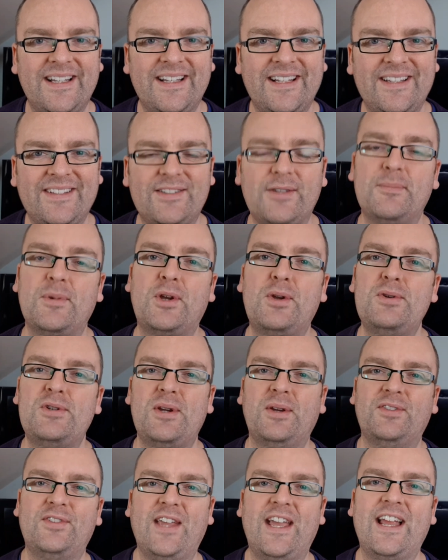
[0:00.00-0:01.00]
So
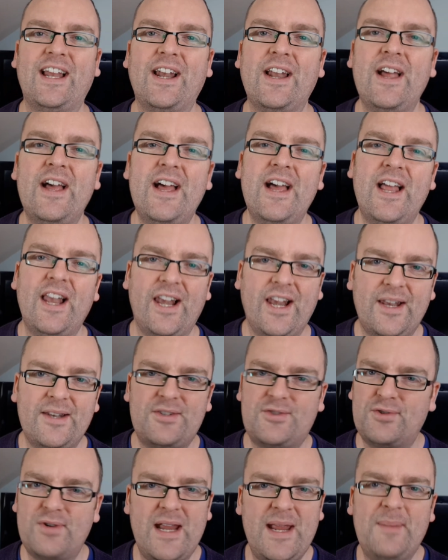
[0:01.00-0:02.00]
Mercutio is saying,
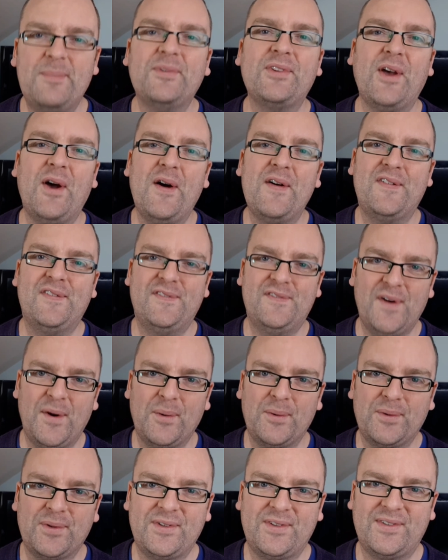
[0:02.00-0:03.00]
dreams are
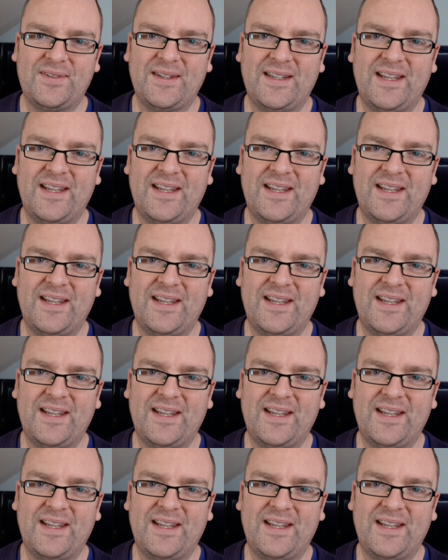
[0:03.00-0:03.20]
false.